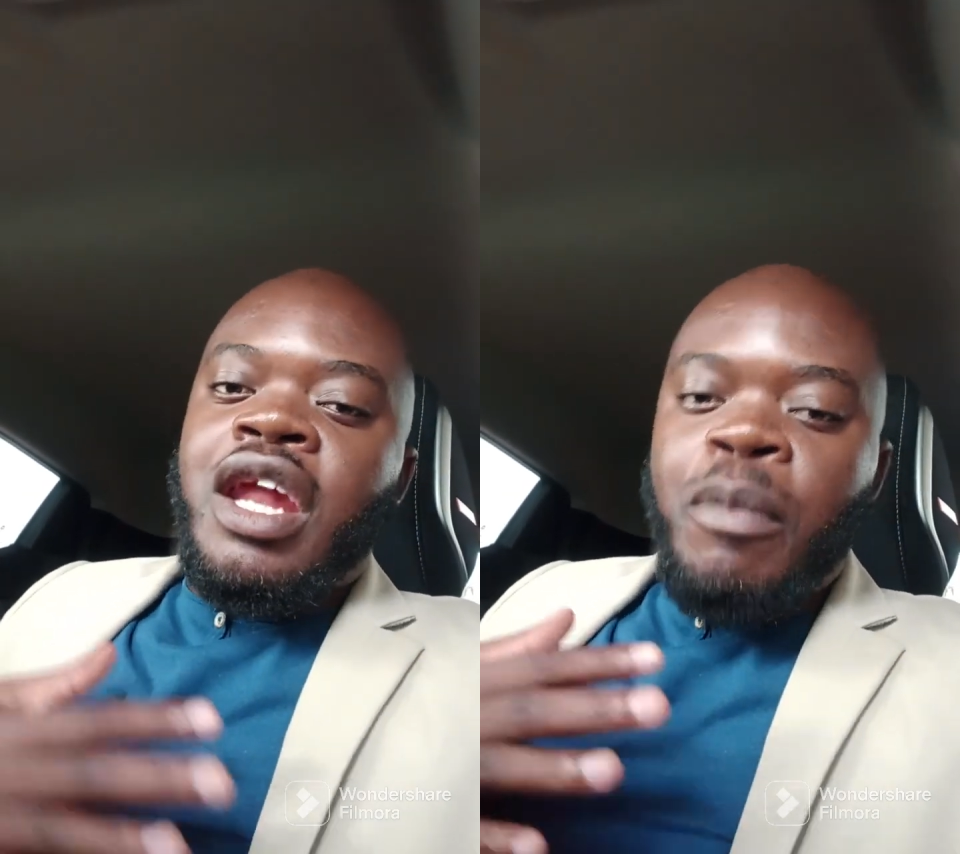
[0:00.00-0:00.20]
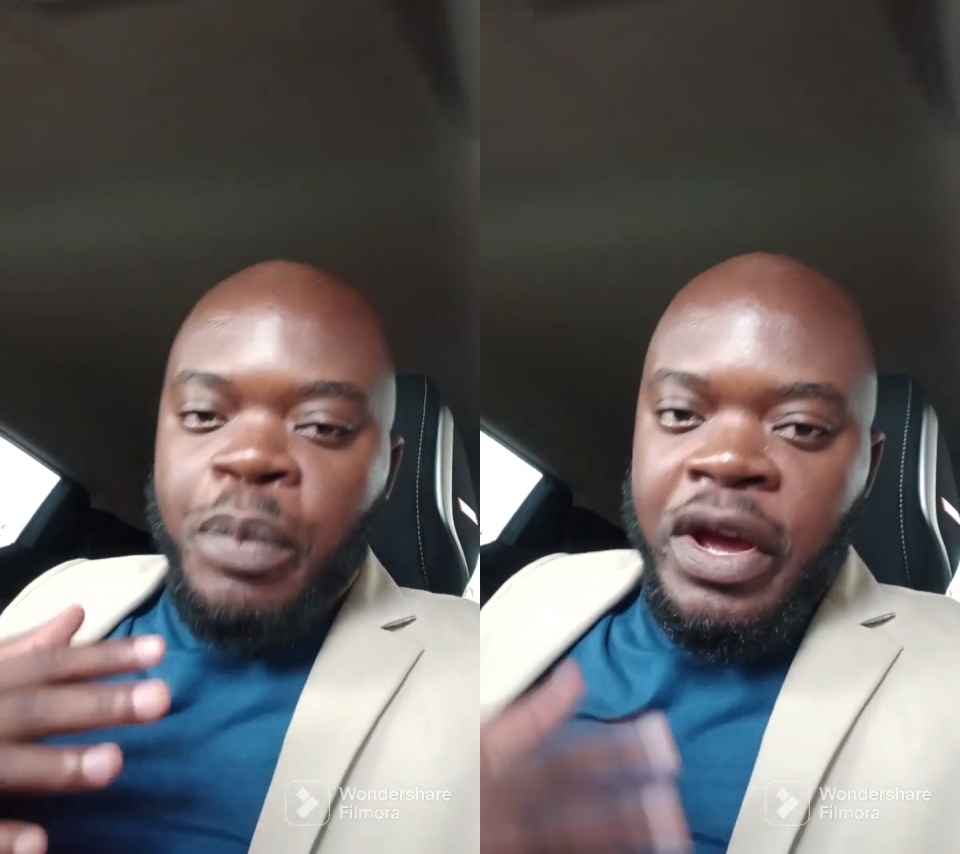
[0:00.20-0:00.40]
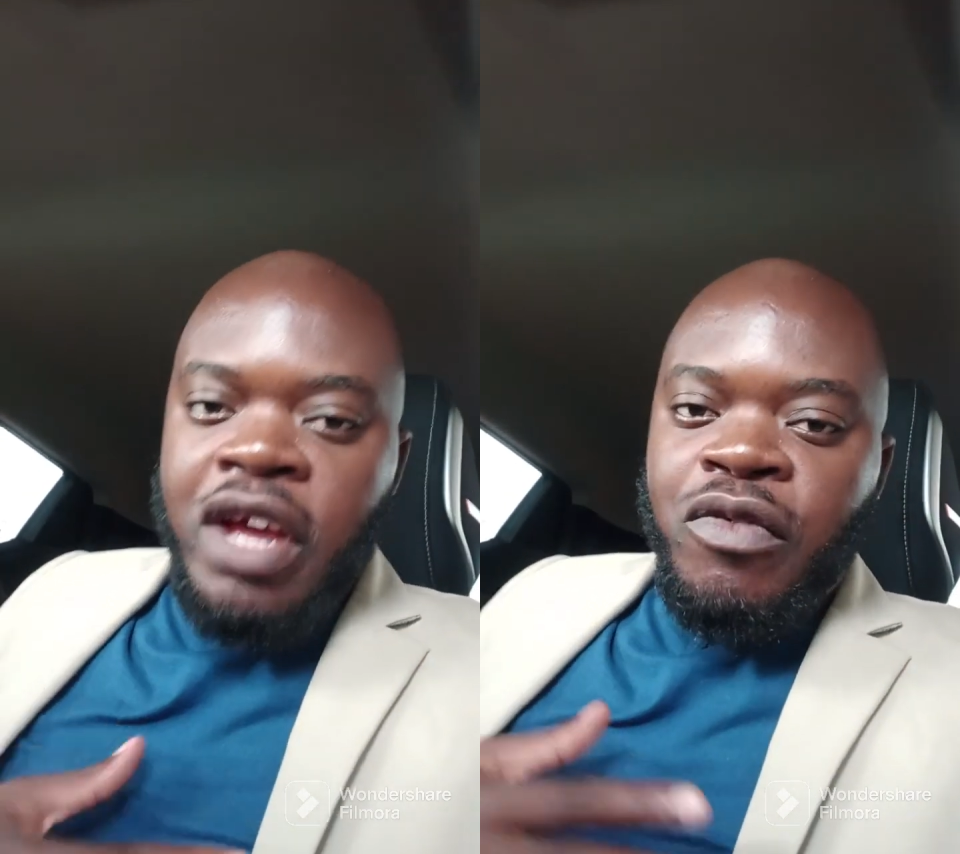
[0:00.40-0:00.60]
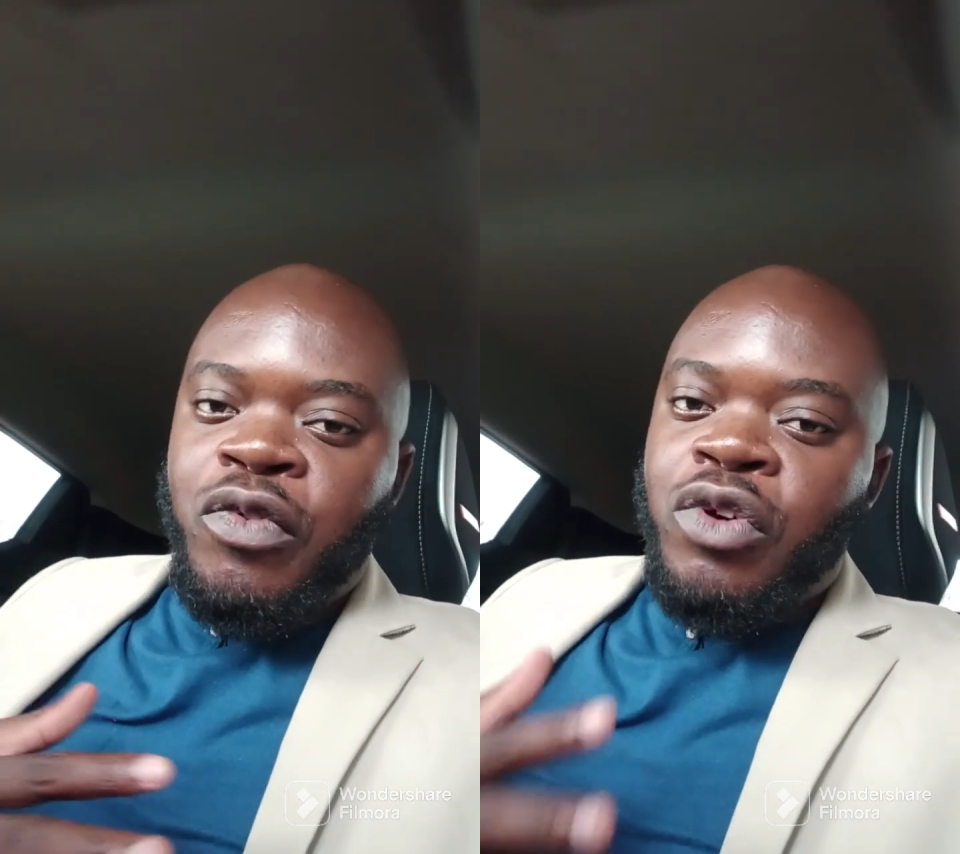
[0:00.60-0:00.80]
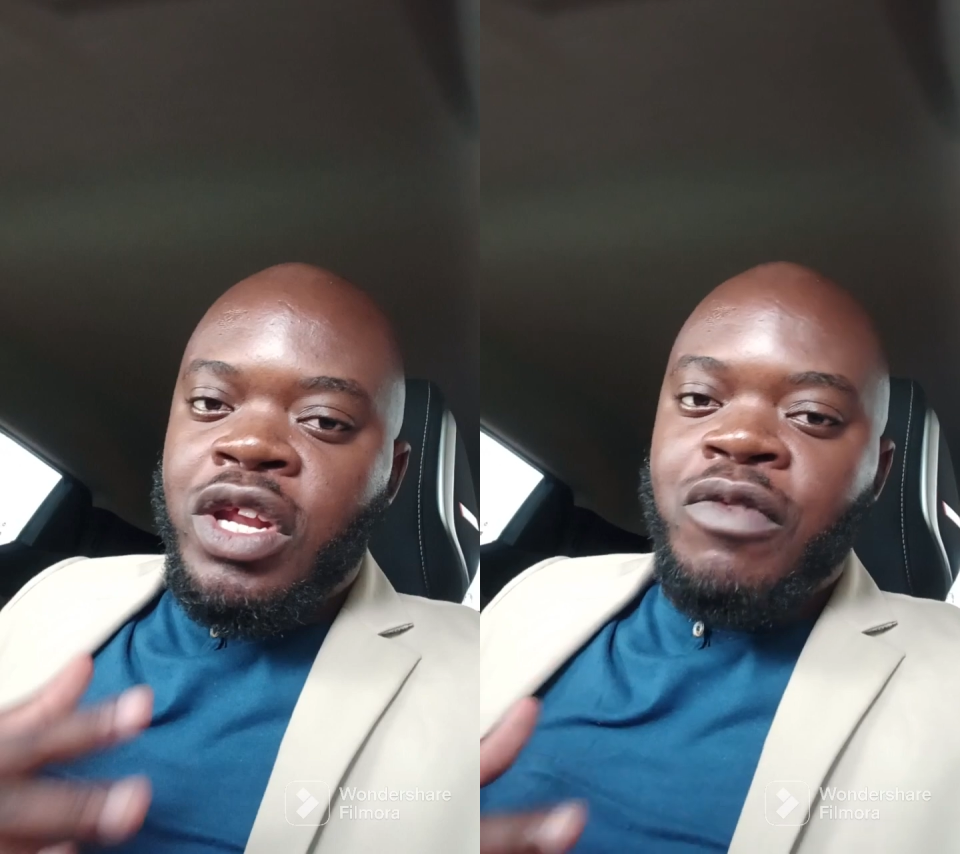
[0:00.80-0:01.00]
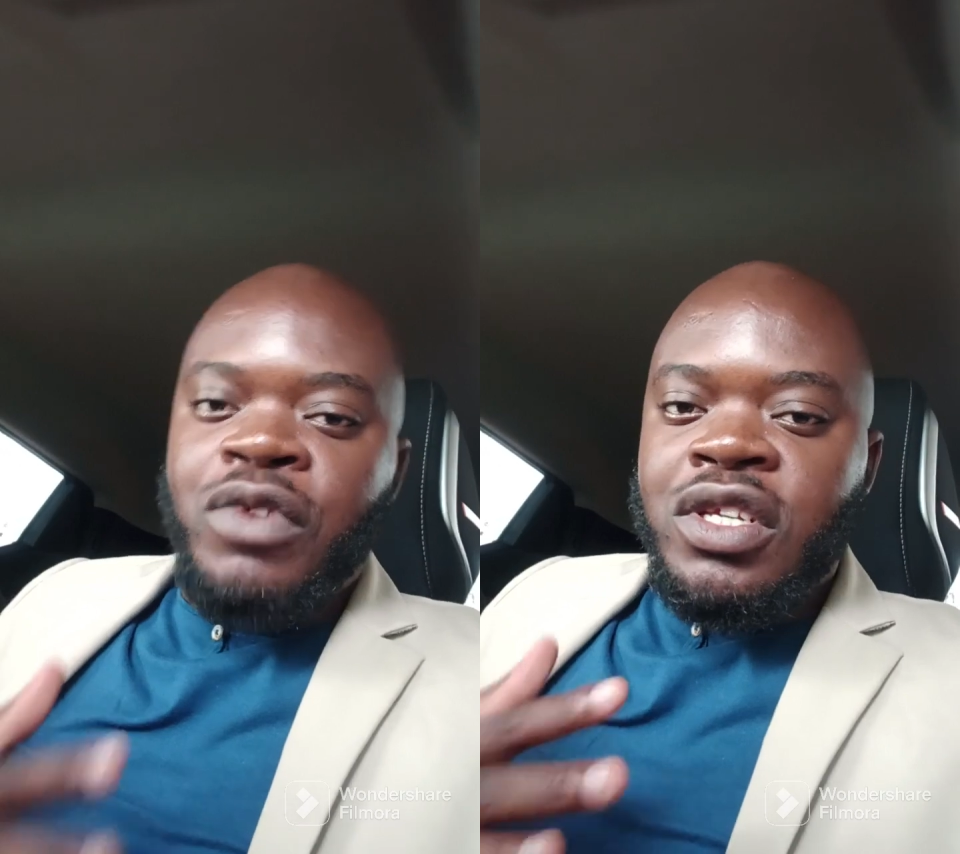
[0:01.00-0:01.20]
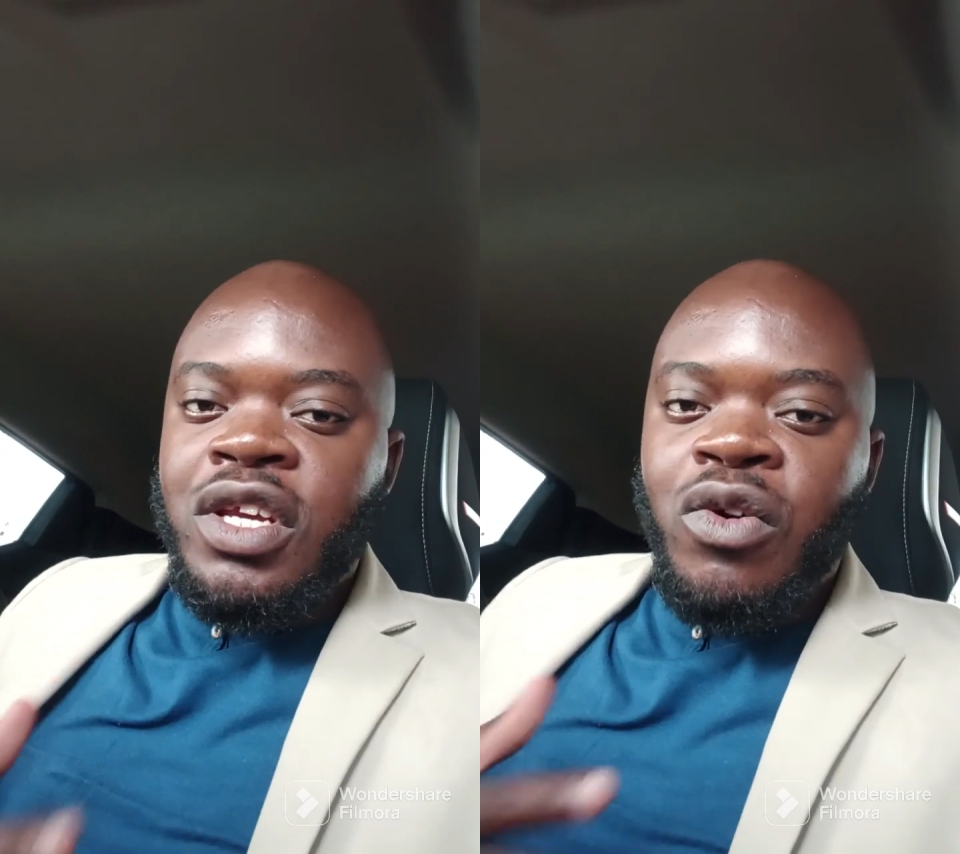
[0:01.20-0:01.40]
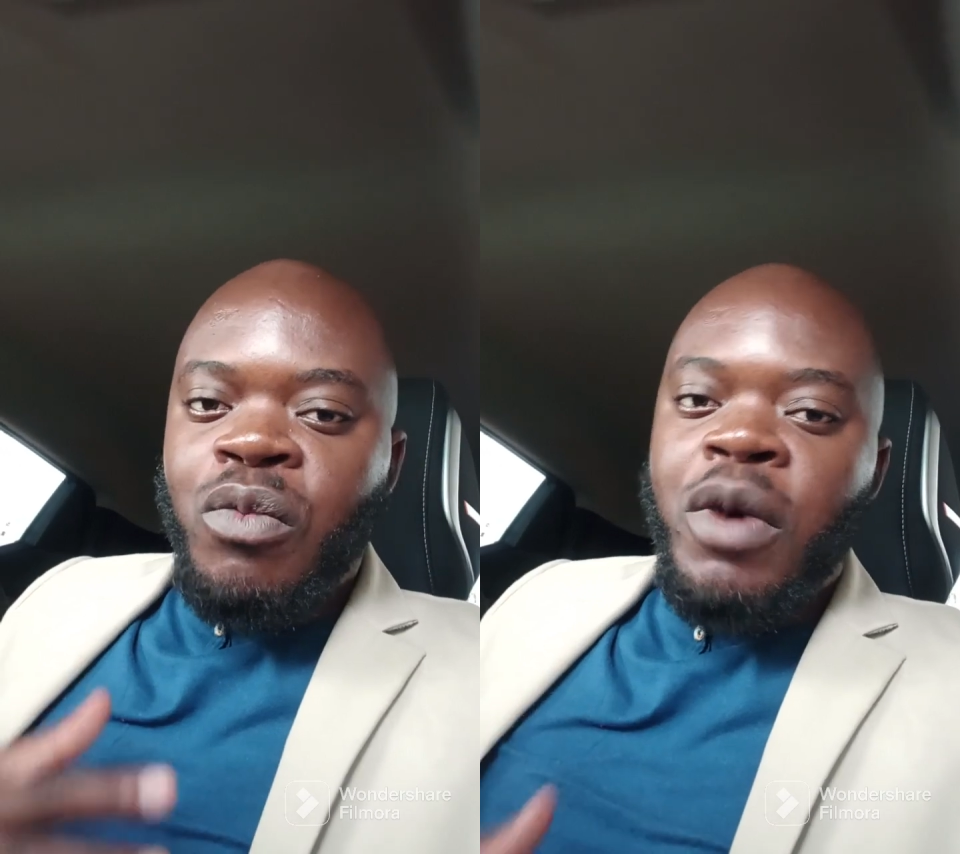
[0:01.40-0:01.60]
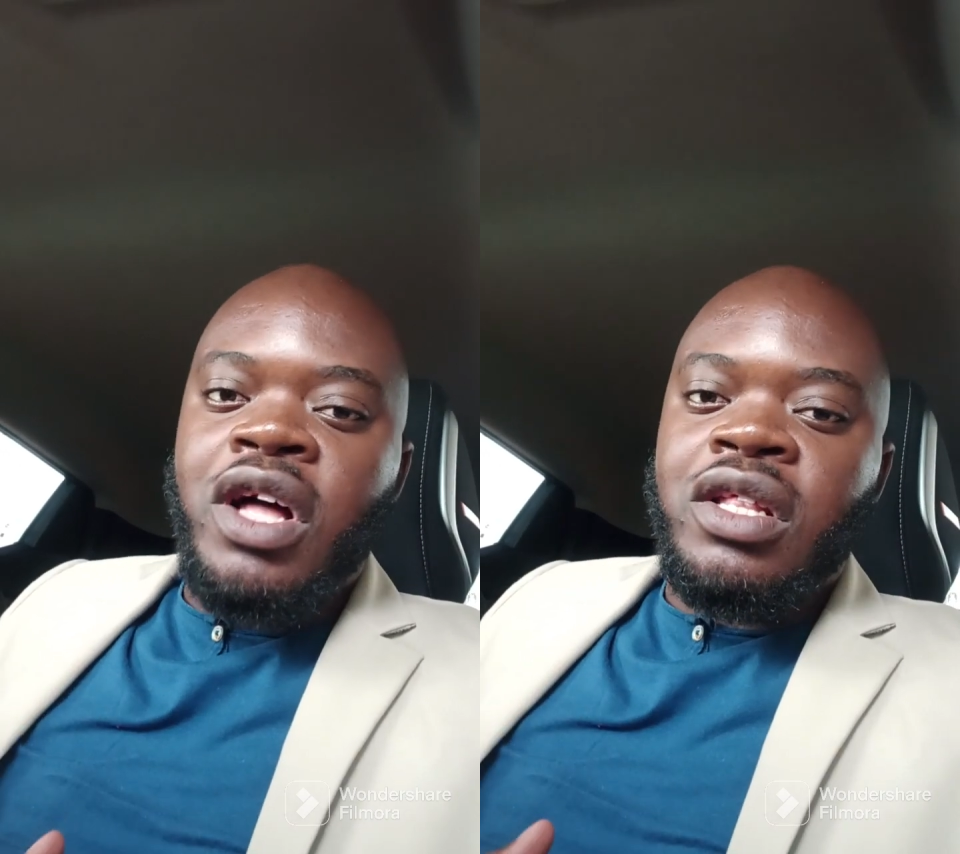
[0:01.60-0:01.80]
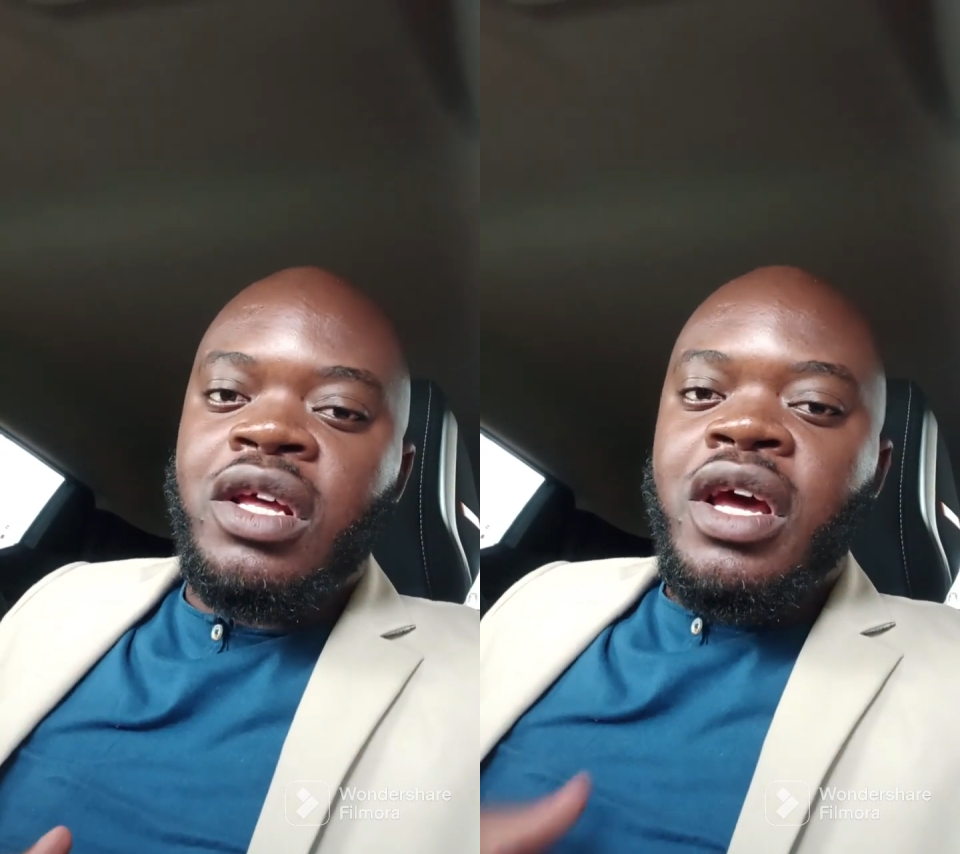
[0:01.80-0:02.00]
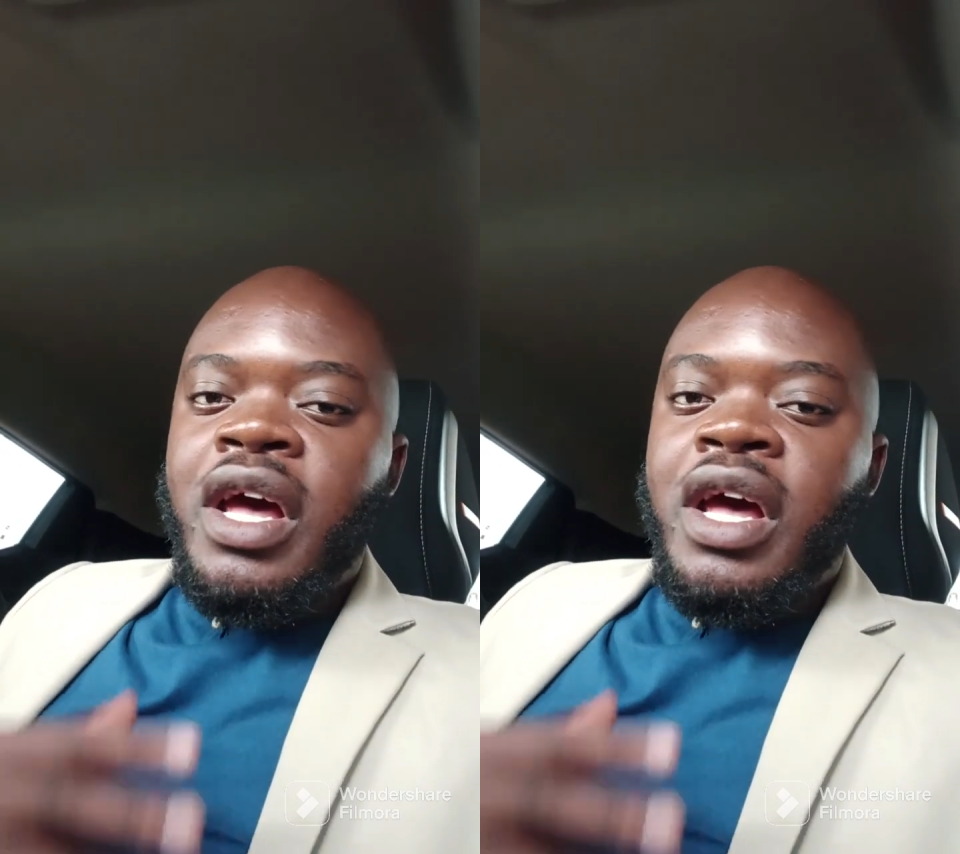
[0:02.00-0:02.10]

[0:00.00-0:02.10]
and I'm paying for it every single month,